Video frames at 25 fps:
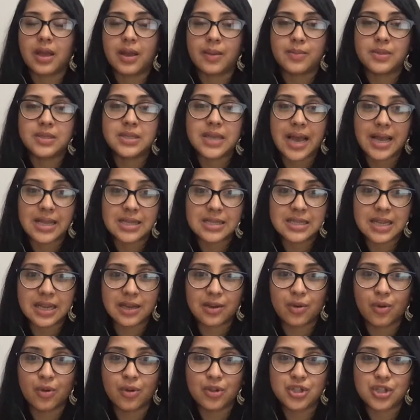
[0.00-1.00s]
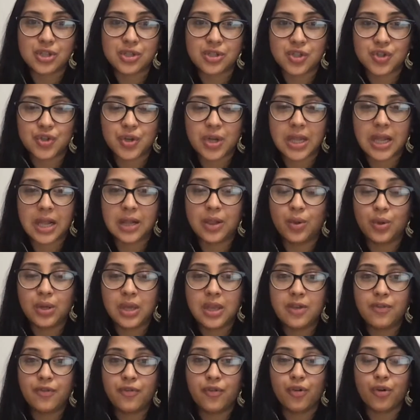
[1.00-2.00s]
Science Technology Australia are
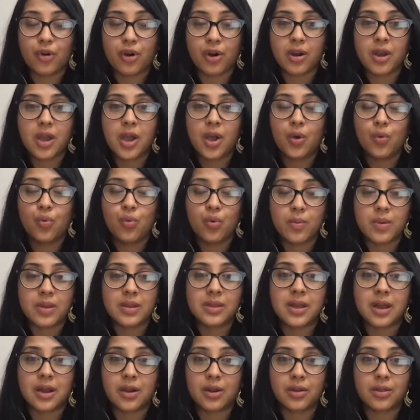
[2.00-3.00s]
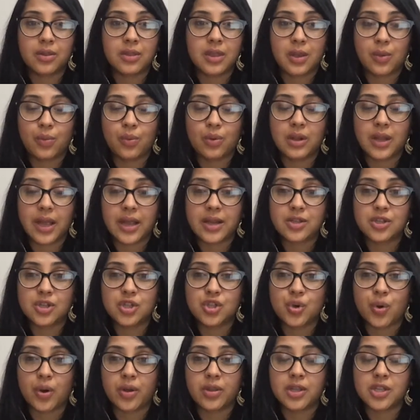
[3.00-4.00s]
looking for women that they would like to
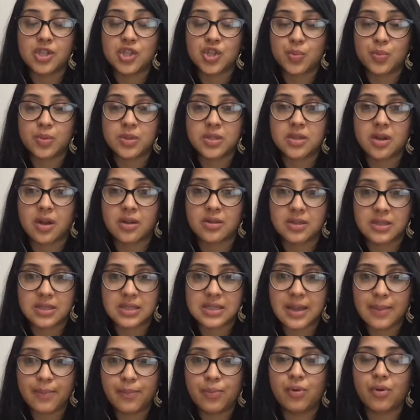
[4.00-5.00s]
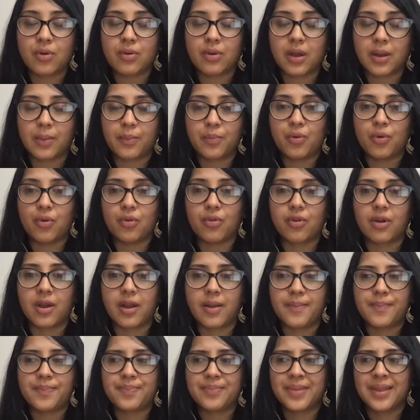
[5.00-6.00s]
join the Superstars of STEM
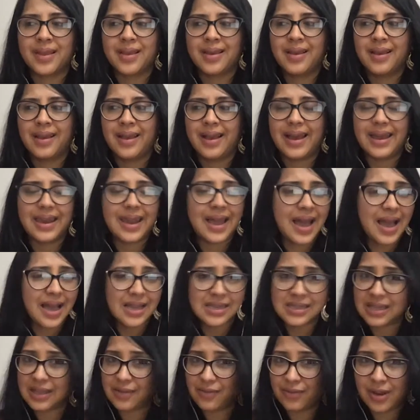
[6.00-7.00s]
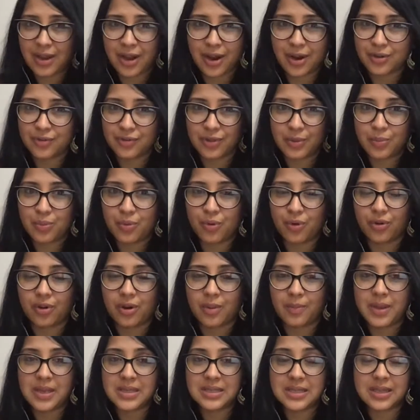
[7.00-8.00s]
program. And I hadn't even heard of the
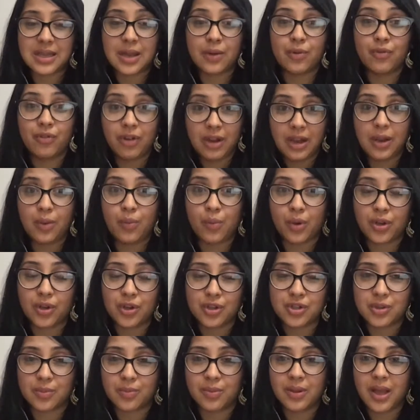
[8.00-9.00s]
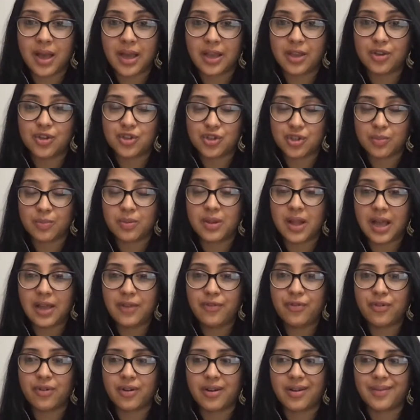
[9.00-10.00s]
program. He said, I really want you to apply. You should apply
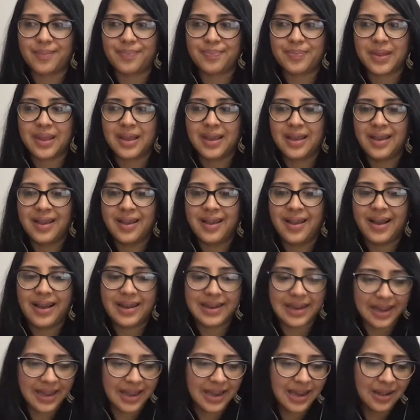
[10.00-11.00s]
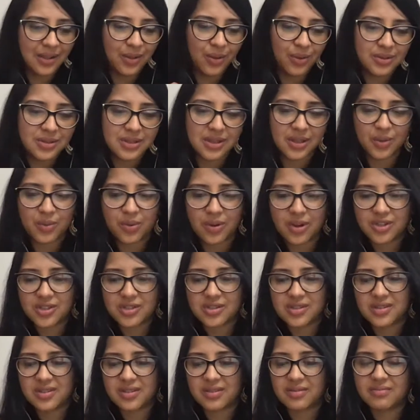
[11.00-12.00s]
for it. And I kind of looked at the
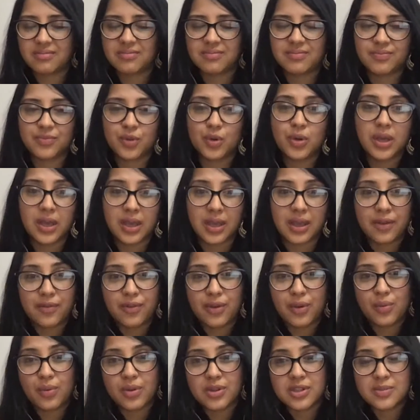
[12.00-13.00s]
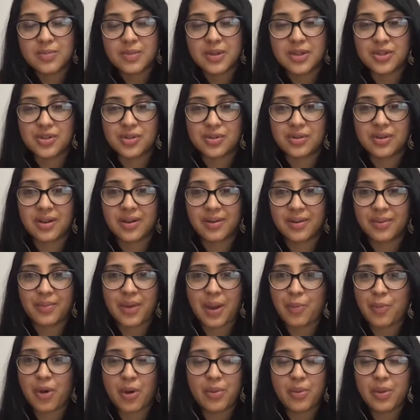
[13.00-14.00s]
questions, thought, okay, if he wants me to,
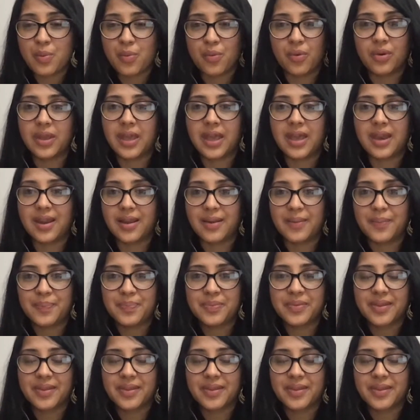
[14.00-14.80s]
I probably won't get it.